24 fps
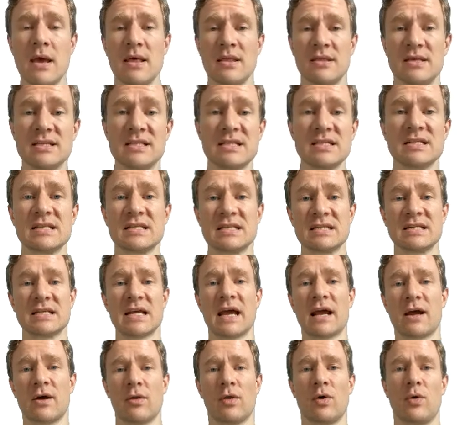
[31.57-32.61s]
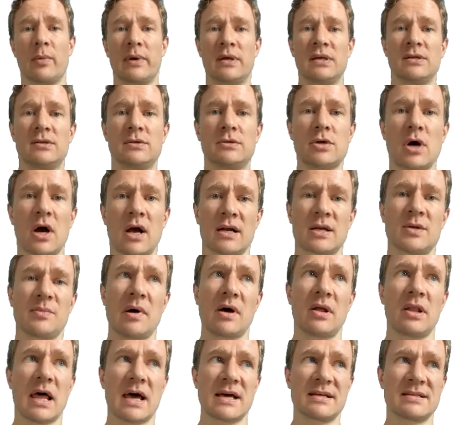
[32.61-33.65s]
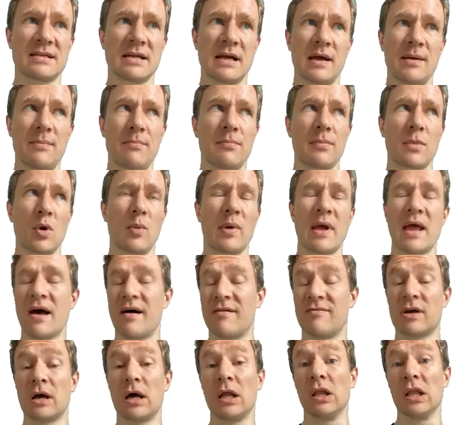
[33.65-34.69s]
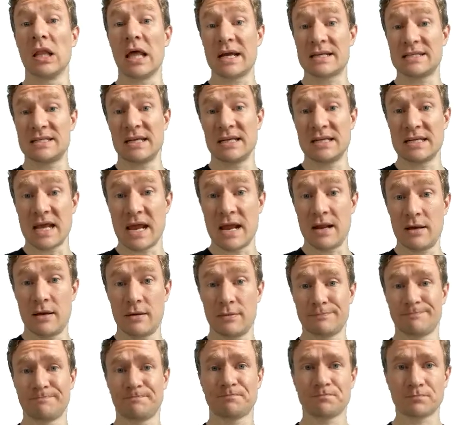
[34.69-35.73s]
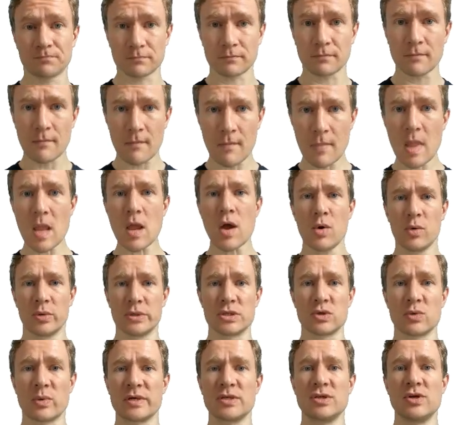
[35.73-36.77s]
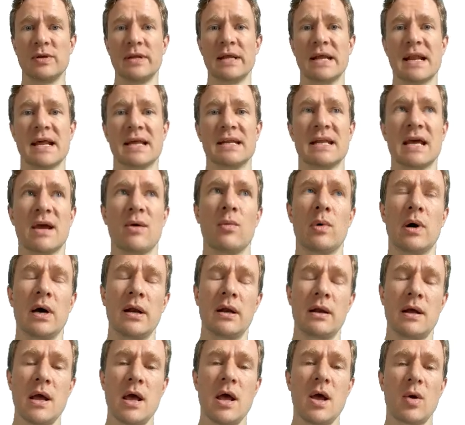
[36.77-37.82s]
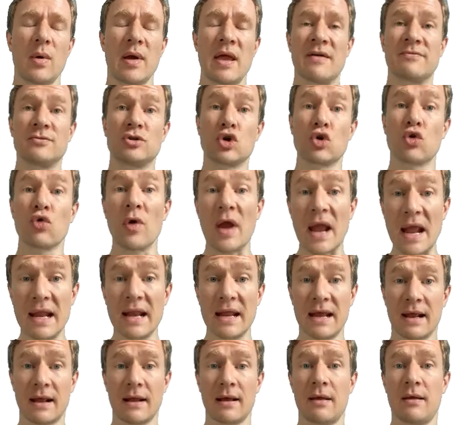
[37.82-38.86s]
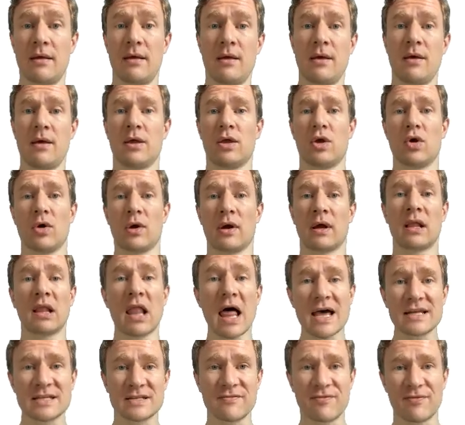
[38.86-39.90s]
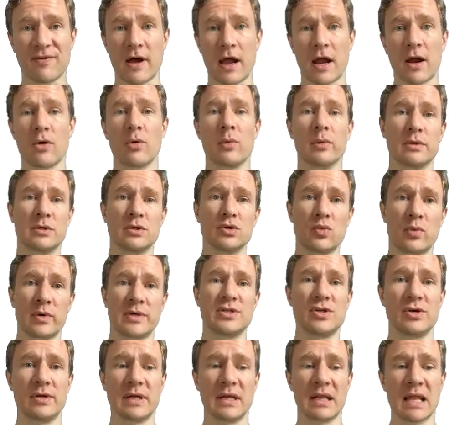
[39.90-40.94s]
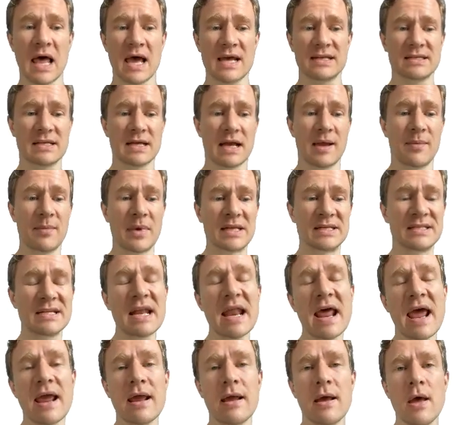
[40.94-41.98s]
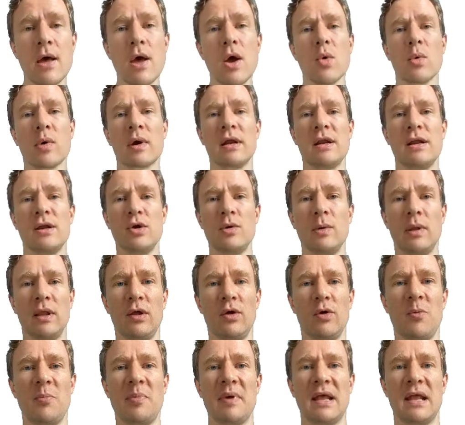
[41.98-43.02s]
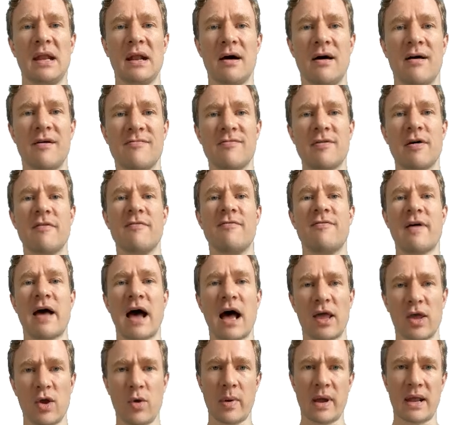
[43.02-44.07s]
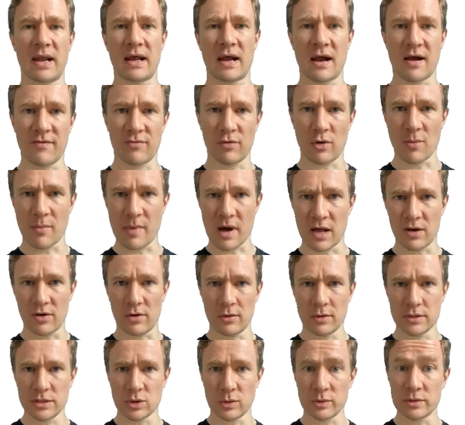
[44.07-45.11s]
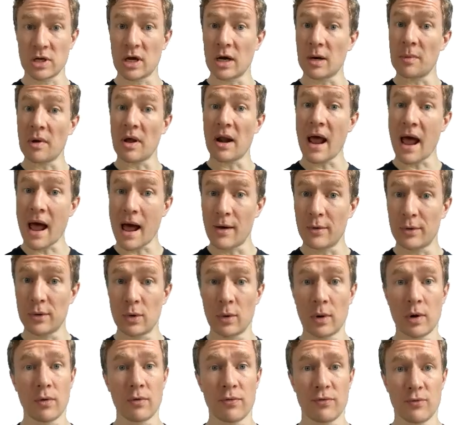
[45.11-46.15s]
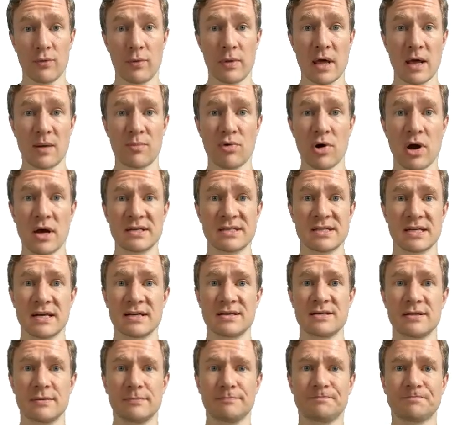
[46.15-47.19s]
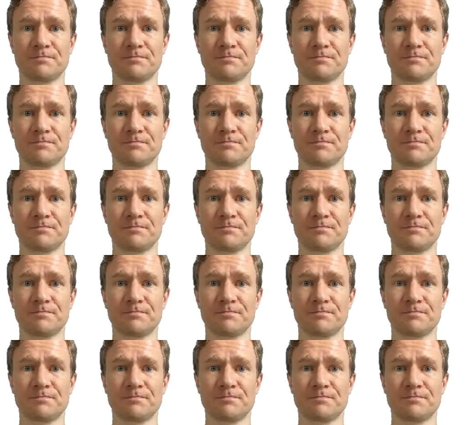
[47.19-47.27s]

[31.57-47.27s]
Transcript: This is the cycle that we talked about last time. We have collecting data, which is what you did on day one. We have training your classifier, which is what you did last time. And today, we're going to do a little bit of evaluating of your model. So we'll talk about how you go through that process.